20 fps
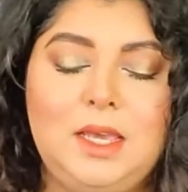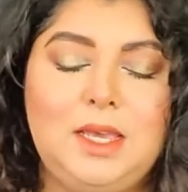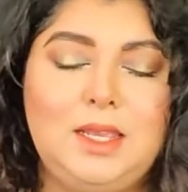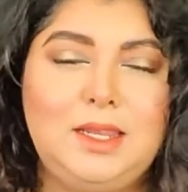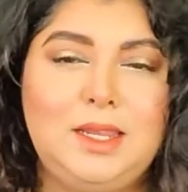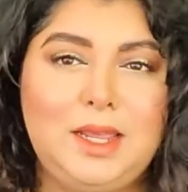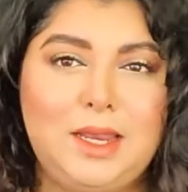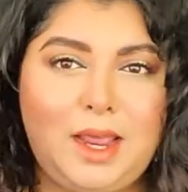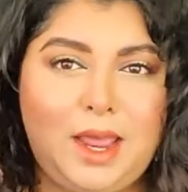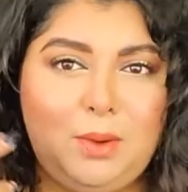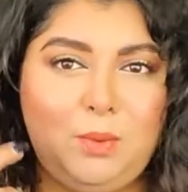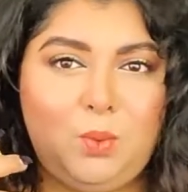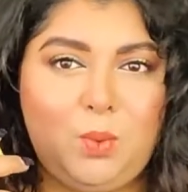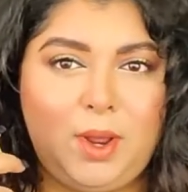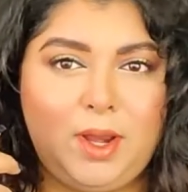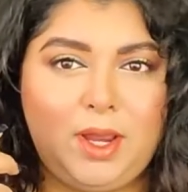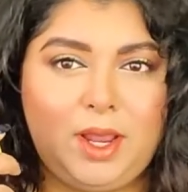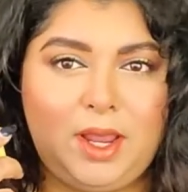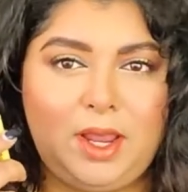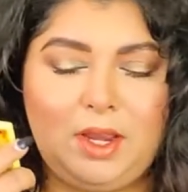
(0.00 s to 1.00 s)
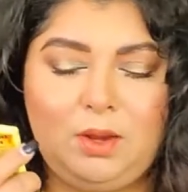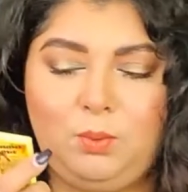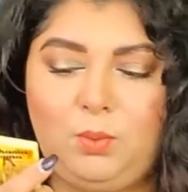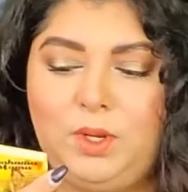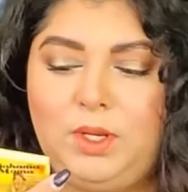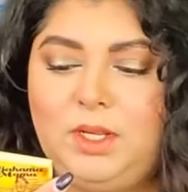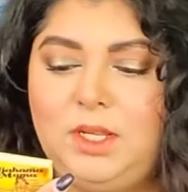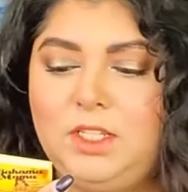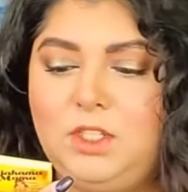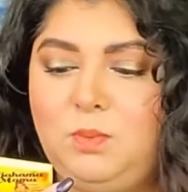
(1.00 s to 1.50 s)
And then I went in
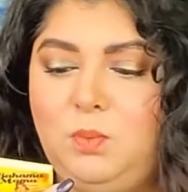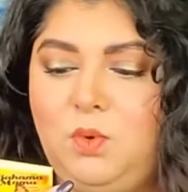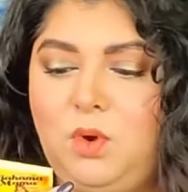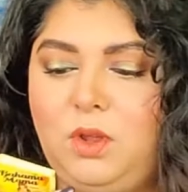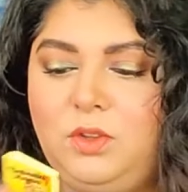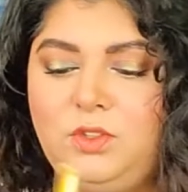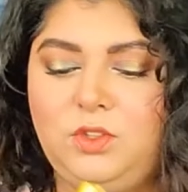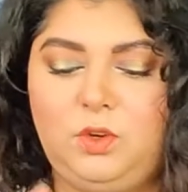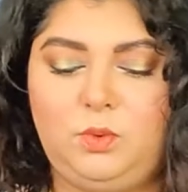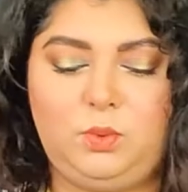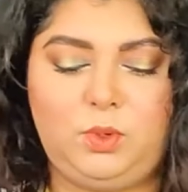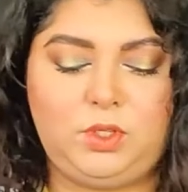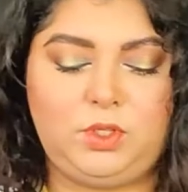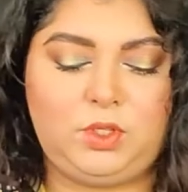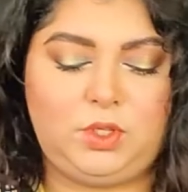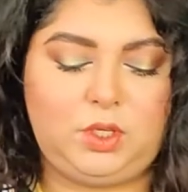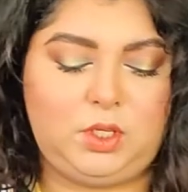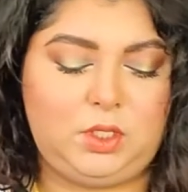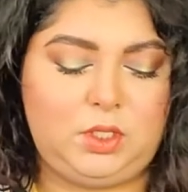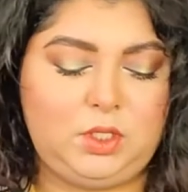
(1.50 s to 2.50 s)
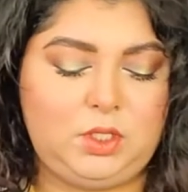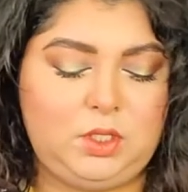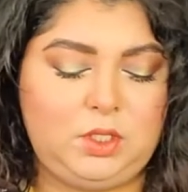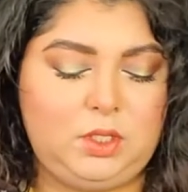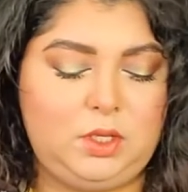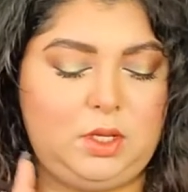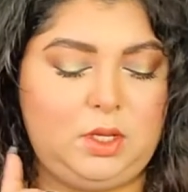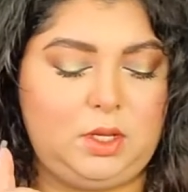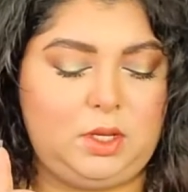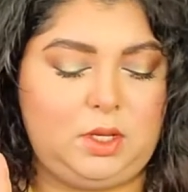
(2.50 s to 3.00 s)
with this bronzer, which
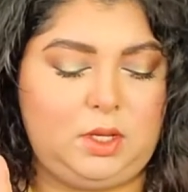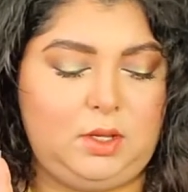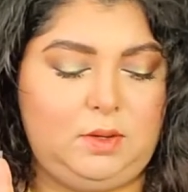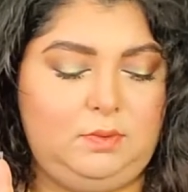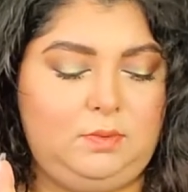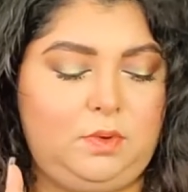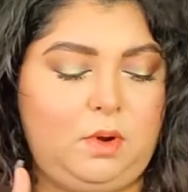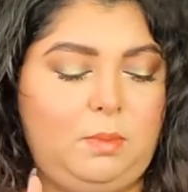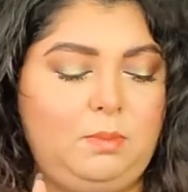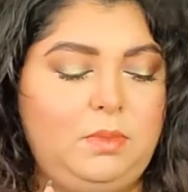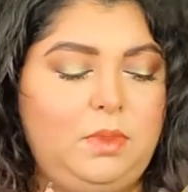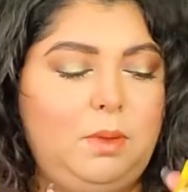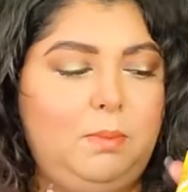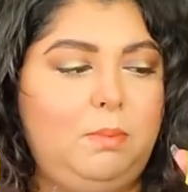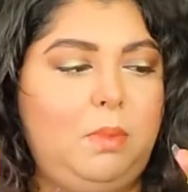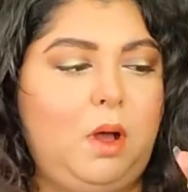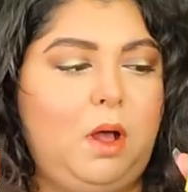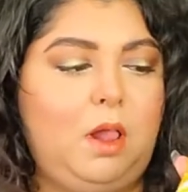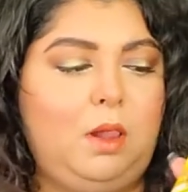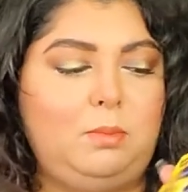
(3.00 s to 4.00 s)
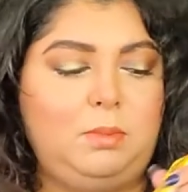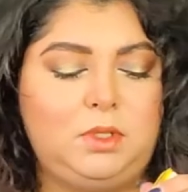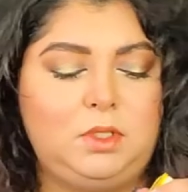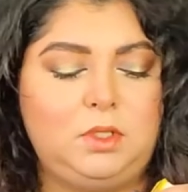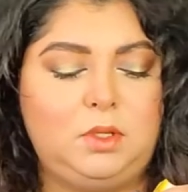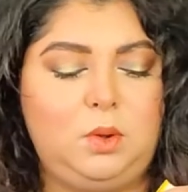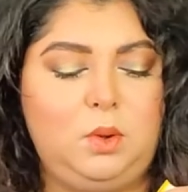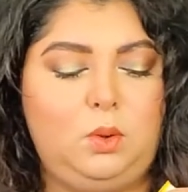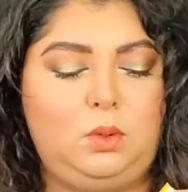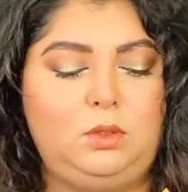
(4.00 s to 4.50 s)
is from the
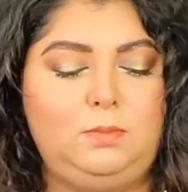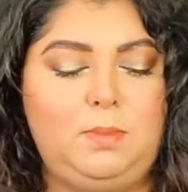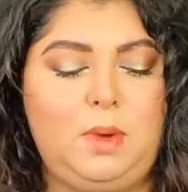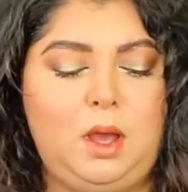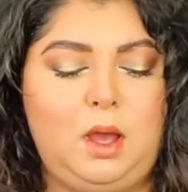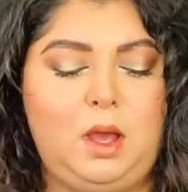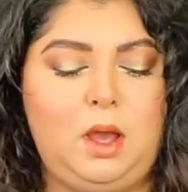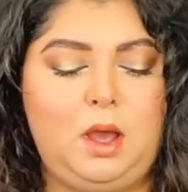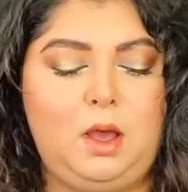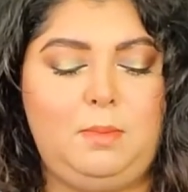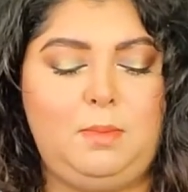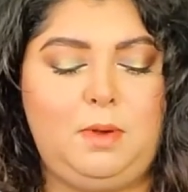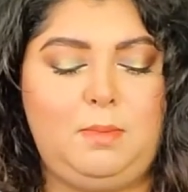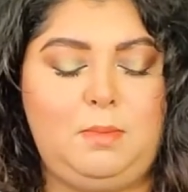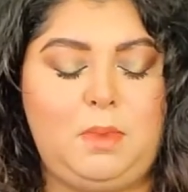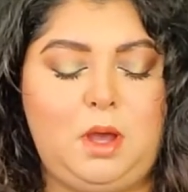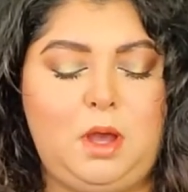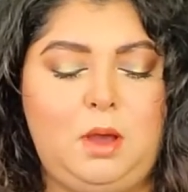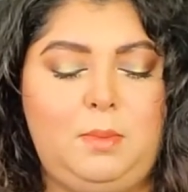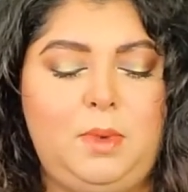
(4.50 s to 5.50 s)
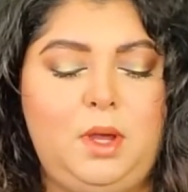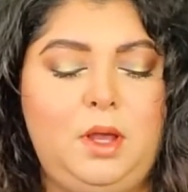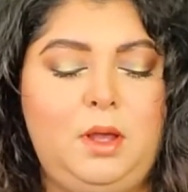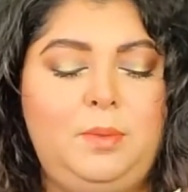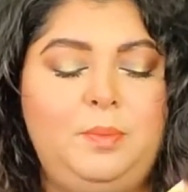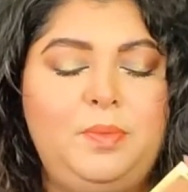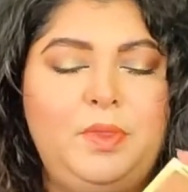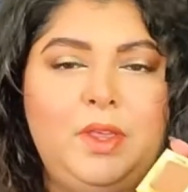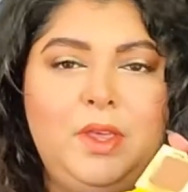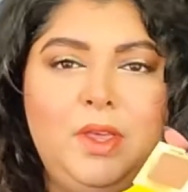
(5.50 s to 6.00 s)
Bahamas, called Bahama Mama,